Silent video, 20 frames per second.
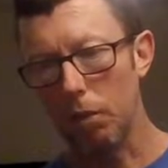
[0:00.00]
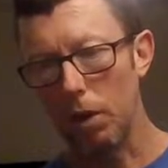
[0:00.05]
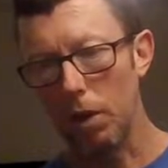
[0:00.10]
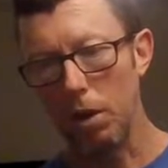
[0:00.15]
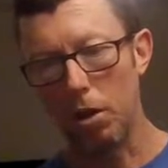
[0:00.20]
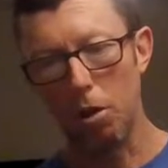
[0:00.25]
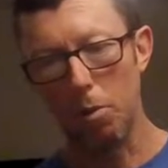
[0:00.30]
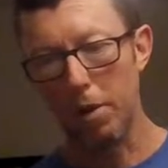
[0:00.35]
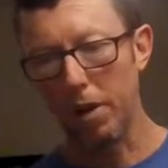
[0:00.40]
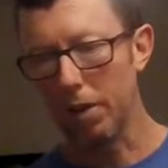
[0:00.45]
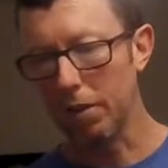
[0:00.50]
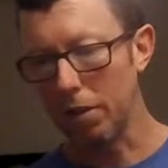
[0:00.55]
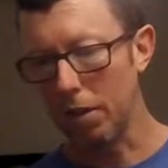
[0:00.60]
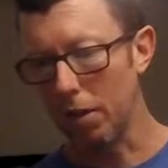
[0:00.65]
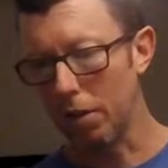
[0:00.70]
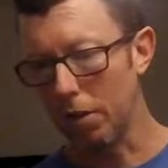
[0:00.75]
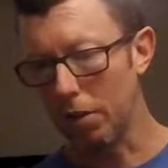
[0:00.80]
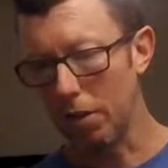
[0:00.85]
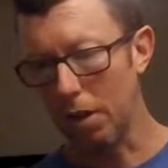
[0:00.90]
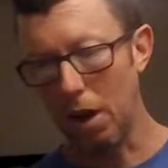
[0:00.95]
because
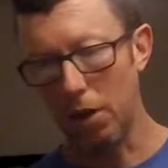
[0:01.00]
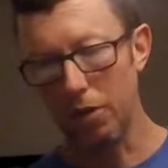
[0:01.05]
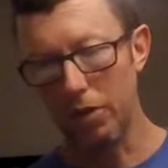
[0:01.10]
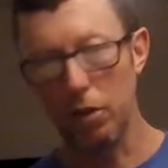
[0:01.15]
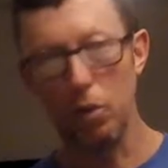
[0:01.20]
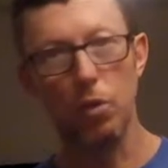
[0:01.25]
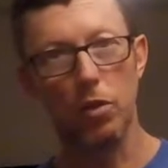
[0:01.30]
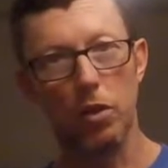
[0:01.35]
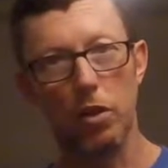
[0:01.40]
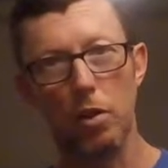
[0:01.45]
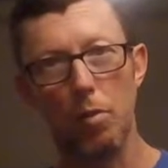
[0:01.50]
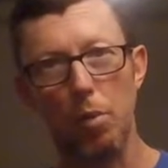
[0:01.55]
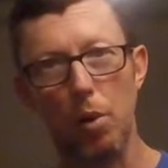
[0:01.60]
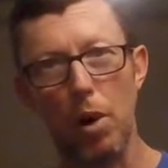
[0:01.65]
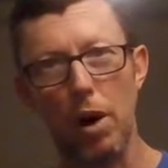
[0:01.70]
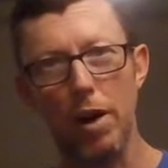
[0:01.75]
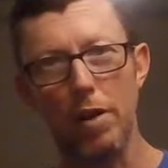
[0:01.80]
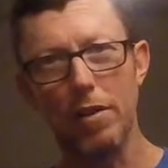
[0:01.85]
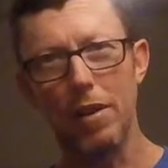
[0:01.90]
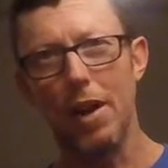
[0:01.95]
obviously it was a good
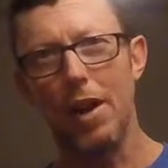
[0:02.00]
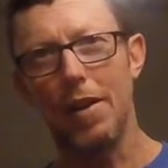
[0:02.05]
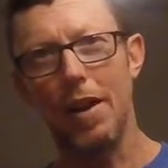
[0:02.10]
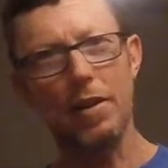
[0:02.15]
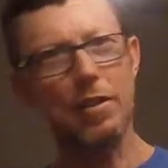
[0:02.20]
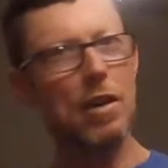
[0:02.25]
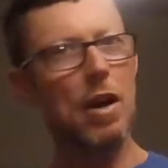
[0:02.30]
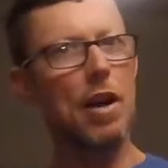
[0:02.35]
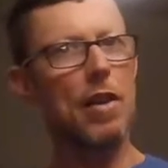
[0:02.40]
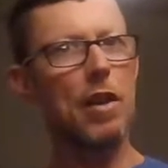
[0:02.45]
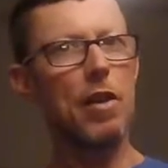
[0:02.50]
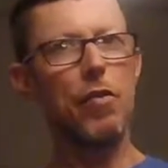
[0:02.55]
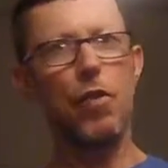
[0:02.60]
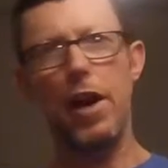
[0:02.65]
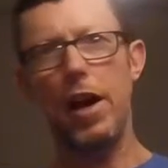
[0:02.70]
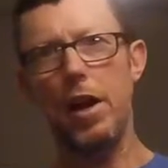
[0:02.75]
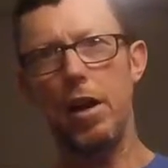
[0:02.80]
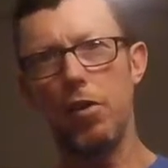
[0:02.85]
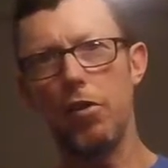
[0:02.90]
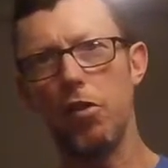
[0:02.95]
price. That's kind of the
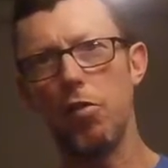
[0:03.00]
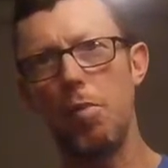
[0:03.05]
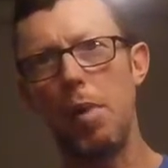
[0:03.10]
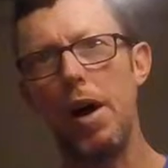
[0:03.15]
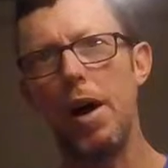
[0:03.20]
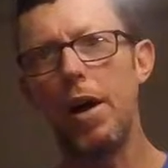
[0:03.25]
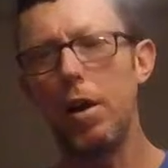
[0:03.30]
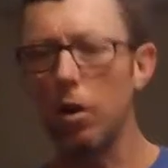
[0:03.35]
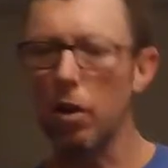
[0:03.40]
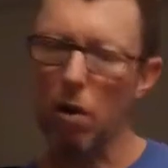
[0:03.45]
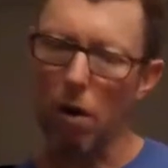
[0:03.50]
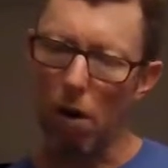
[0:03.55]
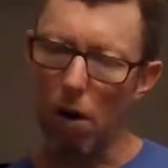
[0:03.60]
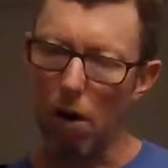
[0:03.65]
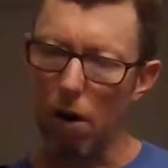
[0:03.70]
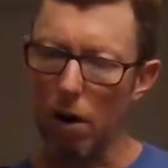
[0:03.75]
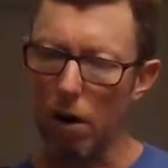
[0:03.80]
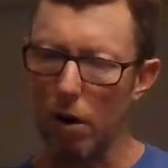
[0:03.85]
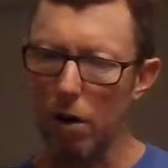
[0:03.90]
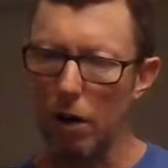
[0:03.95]
advantage of buying a
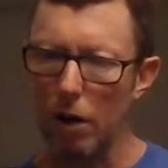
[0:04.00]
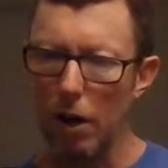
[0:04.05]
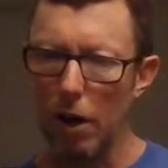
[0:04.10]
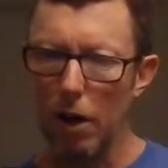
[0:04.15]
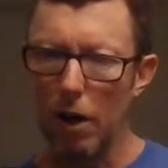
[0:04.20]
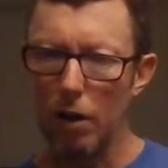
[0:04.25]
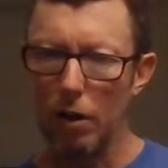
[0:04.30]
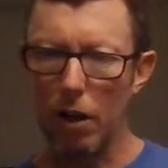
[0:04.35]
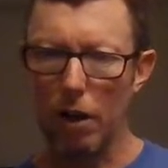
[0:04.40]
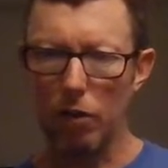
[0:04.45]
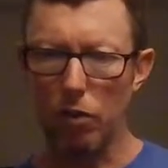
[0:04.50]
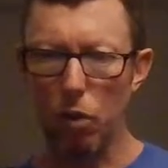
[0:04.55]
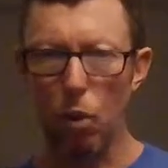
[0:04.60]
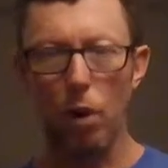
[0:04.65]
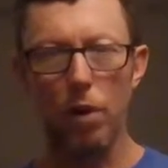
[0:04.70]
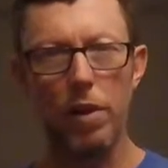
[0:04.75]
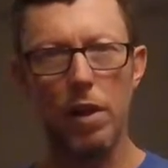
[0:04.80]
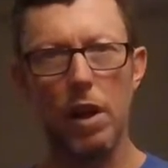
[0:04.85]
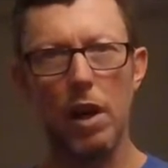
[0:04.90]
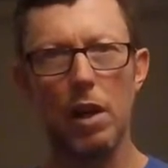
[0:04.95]
car like
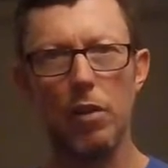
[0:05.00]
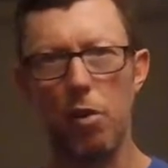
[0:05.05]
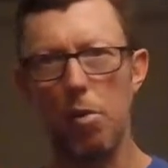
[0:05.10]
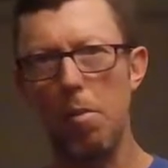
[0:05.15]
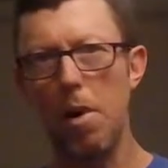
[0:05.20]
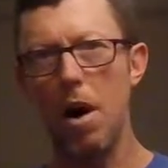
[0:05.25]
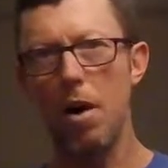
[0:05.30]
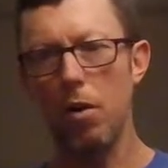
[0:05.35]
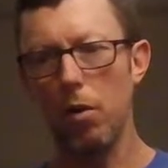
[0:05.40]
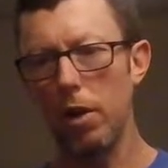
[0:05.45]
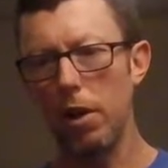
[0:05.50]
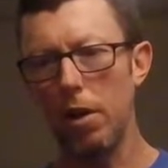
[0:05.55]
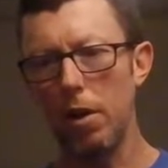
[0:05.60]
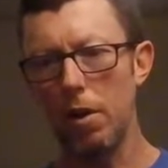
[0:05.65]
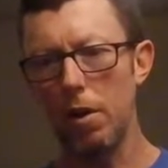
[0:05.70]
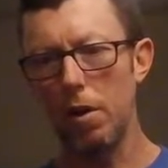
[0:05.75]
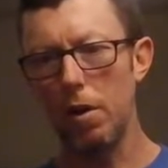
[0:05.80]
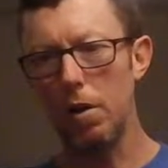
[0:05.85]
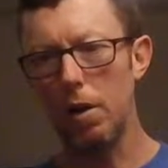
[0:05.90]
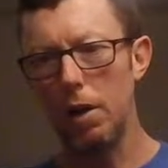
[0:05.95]
toward the end of a model
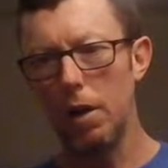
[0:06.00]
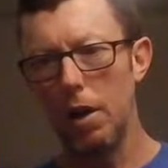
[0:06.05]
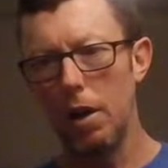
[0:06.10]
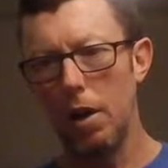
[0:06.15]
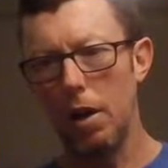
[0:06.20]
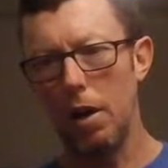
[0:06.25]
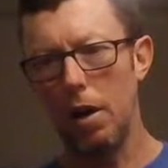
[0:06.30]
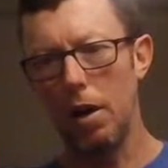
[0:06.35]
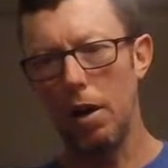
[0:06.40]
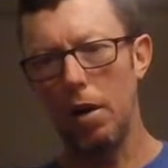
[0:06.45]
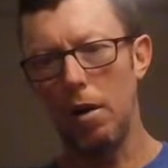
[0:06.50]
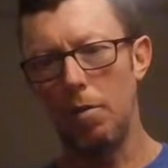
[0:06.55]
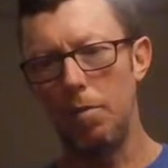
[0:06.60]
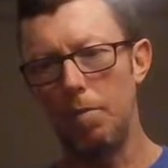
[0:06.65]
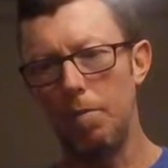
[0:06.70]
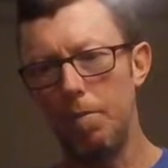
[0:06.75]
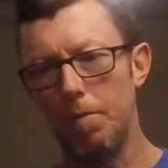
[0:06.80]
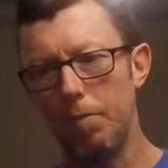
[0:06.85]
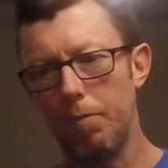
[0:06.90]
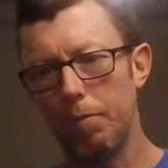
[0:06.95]
year. A
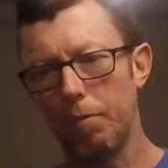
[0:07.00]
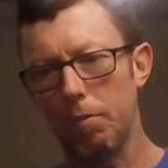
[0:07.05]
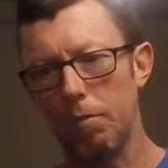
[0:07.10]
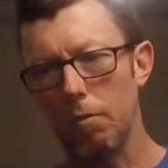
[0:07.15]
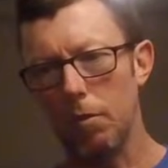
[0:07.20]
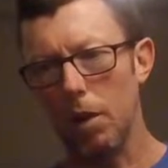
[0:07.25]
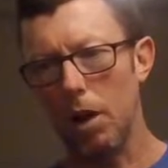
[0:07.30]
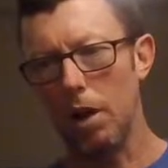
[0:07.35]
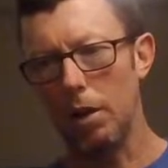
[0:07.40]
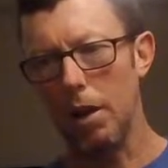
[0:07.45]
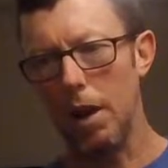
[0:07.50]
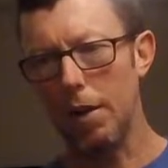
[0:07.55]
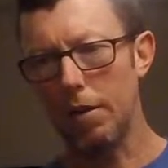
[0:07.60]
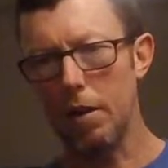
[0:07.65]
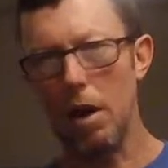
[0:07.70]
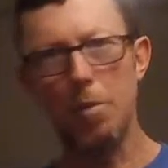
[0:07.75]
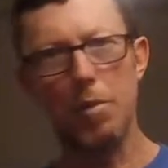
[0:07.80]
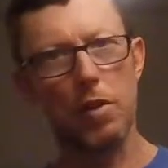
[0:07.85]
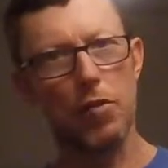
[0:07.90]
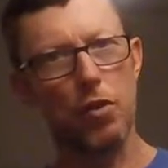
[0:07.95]
lot of
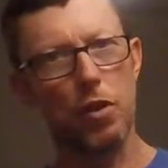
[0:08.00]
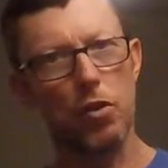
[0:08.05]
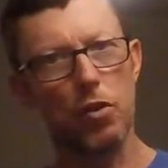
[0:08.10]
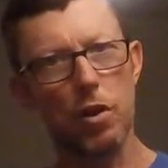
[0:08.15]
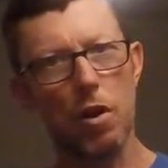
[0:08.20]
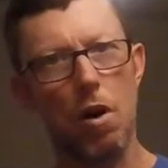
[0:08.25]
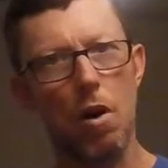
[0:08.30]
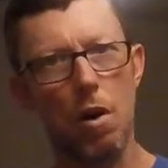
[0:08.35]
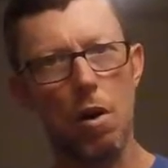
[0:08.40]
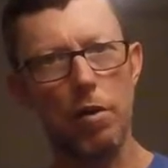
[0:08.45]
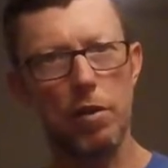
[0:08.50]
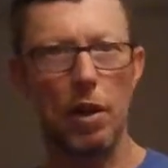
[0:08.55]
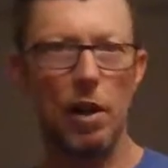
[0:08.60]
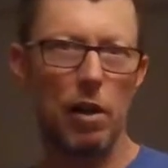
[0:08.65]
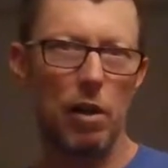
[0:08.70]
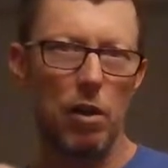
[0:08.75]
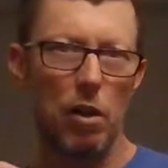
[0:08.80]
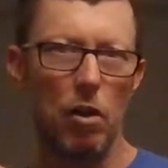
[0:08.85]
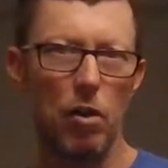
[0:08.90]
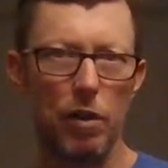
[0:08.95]
times, if there's cars
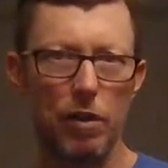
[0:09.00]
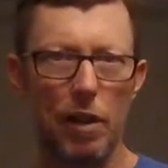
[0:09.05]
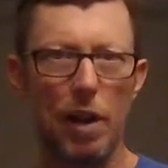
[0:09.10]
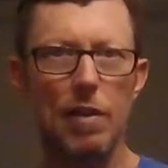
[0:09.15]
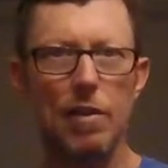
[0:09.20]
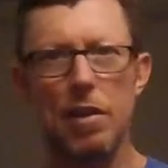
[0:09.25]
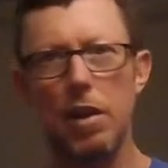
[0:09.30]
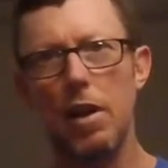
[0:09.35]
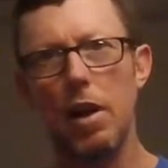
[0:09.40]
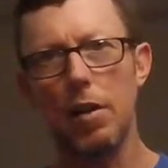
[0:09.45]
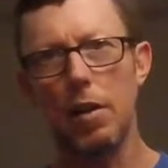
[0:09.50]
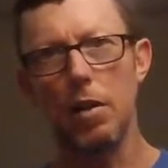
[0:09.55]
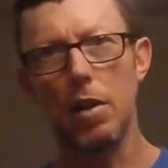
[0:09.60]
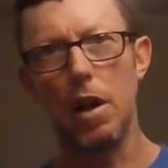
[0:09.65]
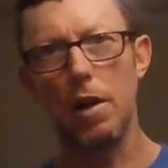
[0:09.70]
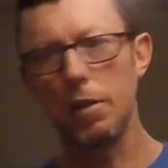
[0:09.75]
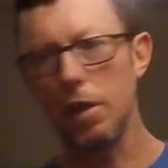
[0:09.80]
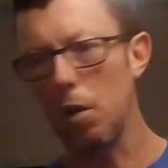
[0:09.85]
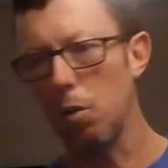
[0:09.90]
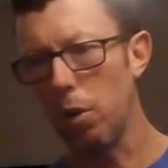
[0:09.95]
like this 18 on the
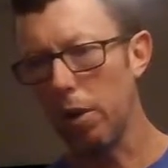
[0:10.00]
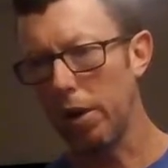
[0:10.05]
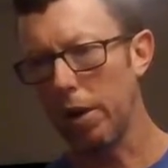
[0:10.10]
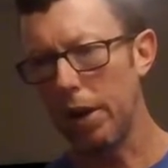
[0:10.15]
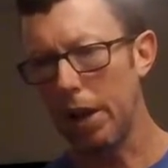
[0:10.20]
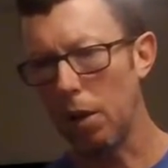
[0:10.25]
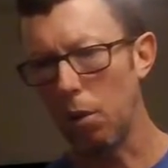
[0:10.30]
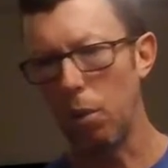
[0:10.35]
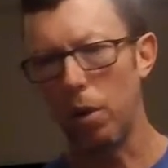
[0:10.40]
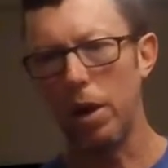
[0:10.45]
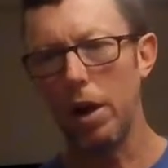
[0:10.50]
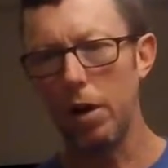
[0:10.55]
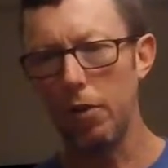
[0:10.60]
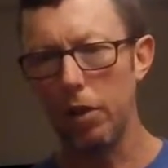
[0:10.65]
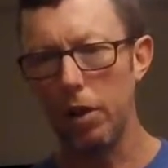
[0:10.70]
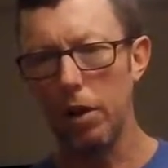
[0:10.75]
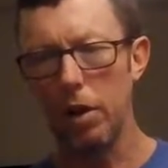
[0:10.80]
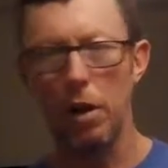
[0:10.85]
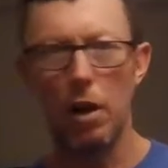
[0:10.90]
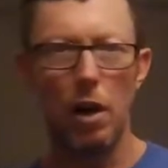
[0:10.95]
lot, they wanted to get rid of
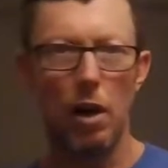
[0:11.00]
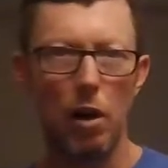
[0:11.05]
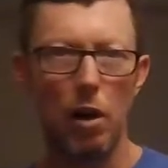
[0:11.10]
it.